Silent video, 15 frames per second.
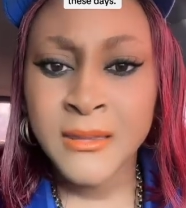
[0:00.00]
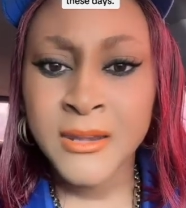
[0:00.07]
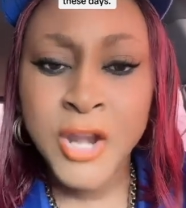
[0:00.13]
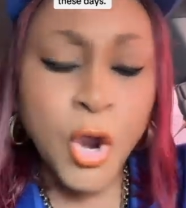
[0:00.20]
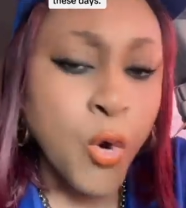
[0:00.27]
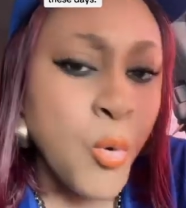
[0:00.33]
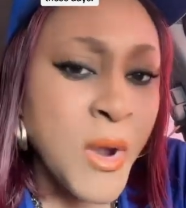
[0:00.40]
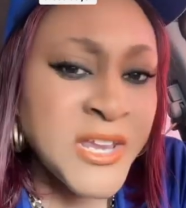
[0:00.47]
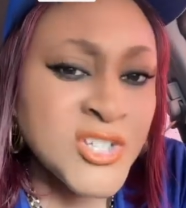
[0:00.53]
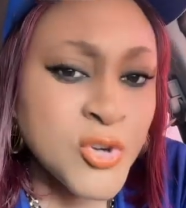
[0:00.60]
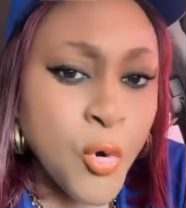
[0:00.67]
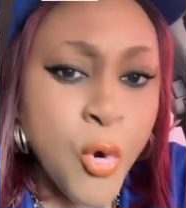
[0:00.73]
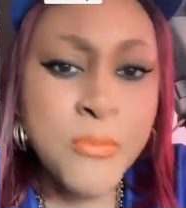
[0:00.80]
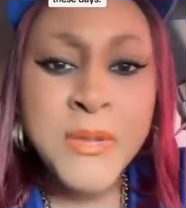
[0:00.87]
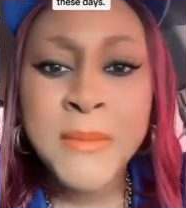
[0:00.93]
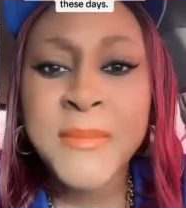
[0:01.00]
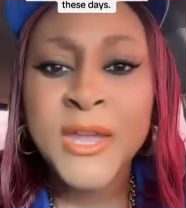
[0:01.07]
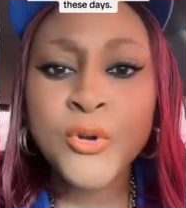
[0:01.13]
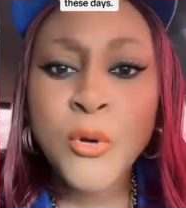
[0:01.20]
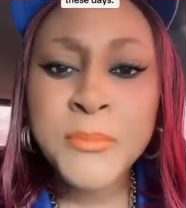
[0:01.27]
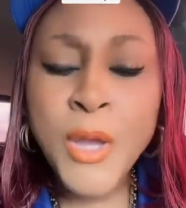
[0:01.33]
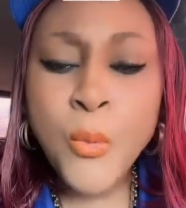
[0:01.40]
They're going to obia men,
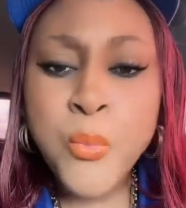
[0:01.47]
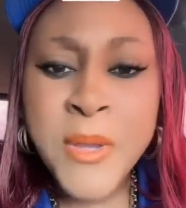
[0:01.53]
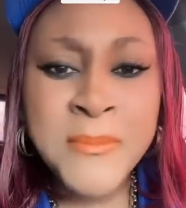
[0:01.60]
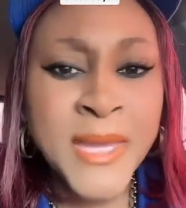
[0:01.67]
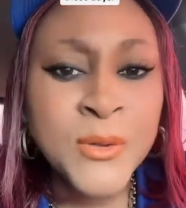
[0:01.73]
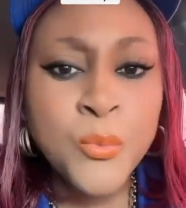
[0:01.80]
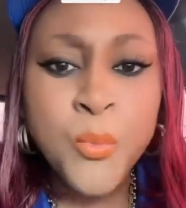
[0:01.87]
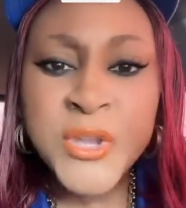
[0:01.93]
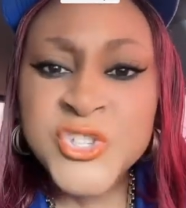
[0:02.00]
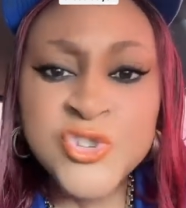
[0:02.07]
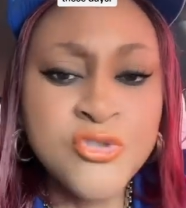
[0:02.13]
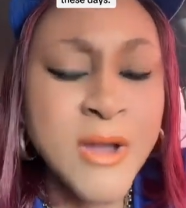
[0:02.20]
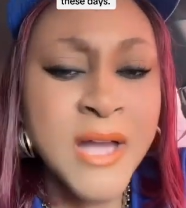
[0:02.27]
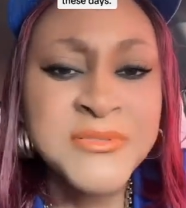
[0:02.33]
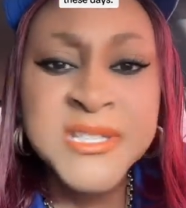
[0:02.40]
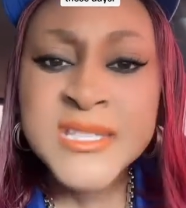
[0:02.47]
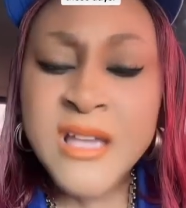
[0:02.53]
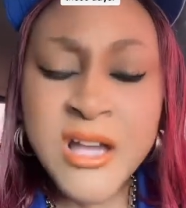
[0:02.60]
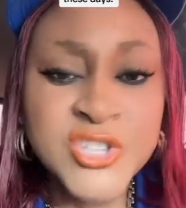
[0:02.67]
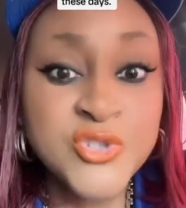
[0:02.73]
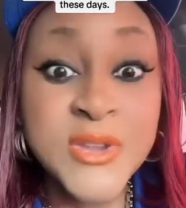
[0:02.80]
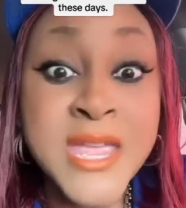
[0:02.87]
obia women, witchcraft,
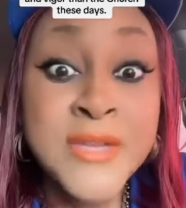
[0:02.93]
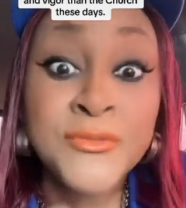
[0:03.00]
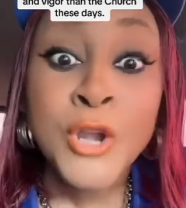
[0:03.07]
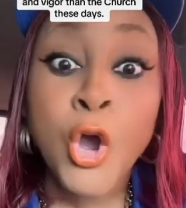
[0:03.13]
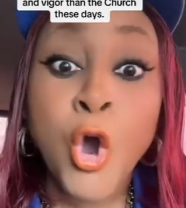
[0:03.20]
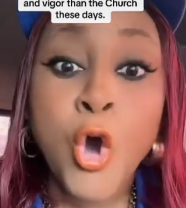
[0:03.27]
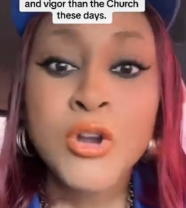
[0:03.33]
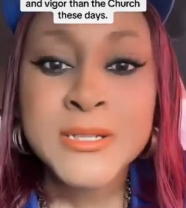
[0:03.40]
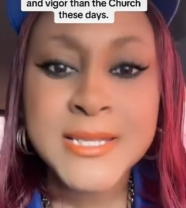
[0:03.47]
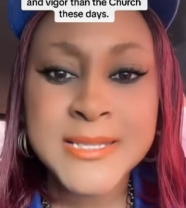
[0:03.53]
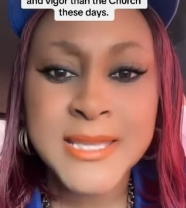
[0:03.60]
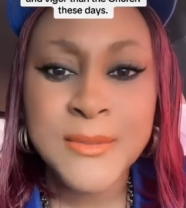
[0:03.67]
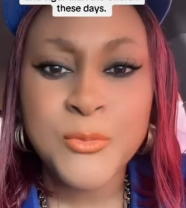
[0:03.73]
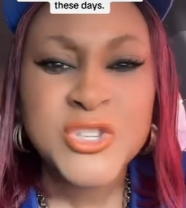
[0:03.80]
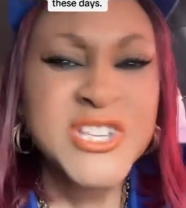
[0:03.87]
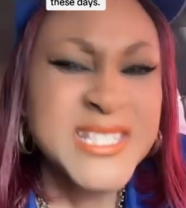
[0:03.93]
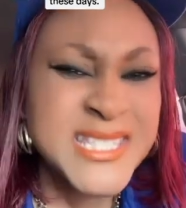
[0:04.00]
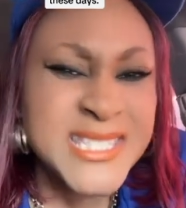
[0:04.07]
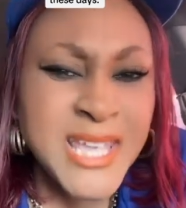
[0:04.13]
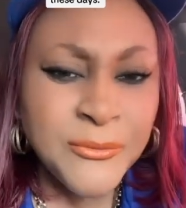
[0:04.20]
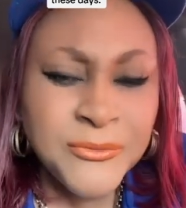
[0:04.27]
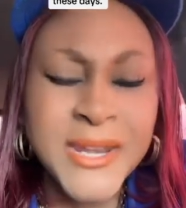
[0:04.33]
sorcery, even occultism, which is
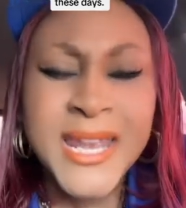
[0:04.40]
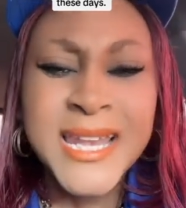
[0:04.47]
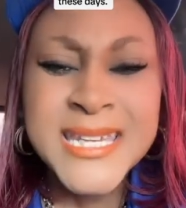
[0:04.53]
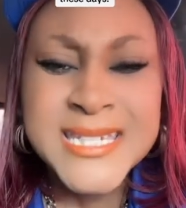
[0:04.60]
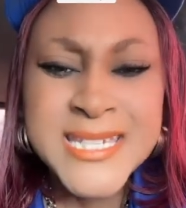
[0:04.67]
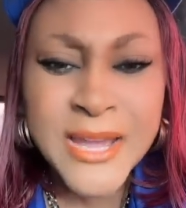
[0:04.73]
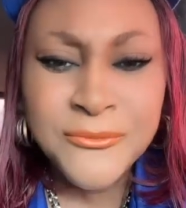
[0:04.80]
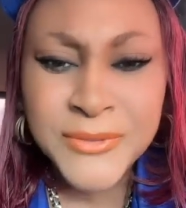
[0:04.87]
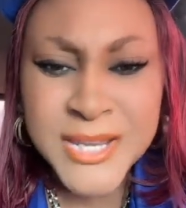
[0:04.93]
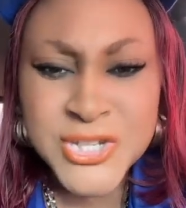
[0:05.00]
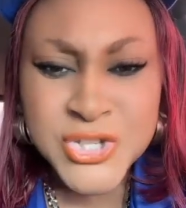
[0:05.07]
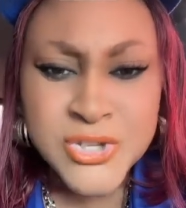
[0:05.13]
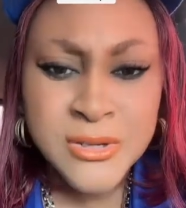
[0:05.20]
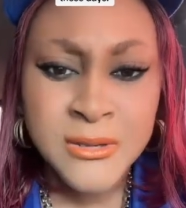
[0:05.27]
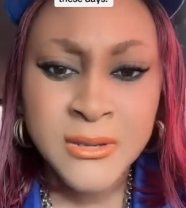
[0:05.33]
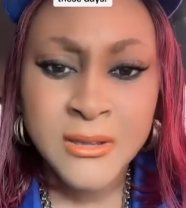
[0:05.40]
definitely devilish.